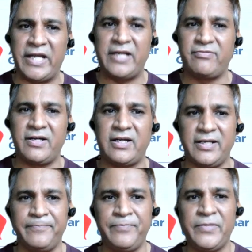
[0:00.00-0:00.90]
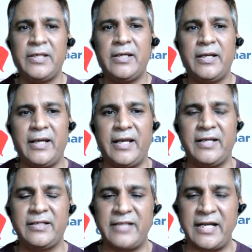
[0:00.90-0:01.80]
very differently.
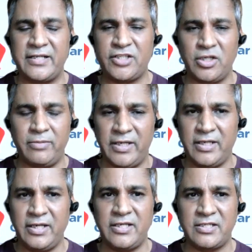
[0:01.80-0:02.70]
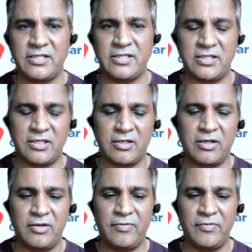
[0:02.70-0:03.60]
And that decision making is
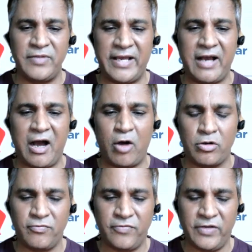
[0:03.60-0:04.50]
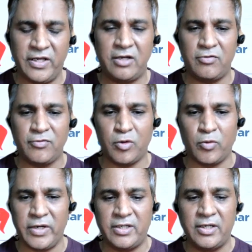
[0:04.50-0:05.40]
out of fear of
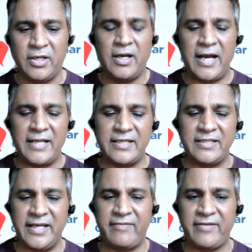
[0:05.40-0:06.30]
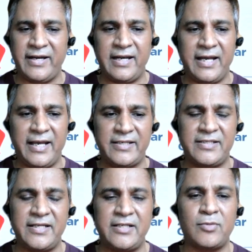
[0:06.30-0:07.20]
COVID. I think they have
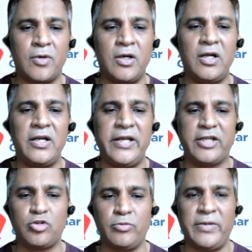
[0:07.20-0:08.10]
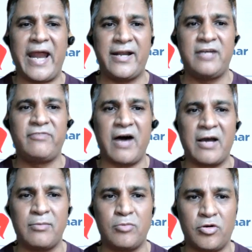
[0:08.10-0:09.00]
realized that the world needs to be handled
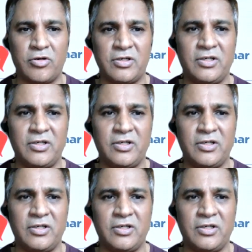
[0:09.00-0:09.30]
far more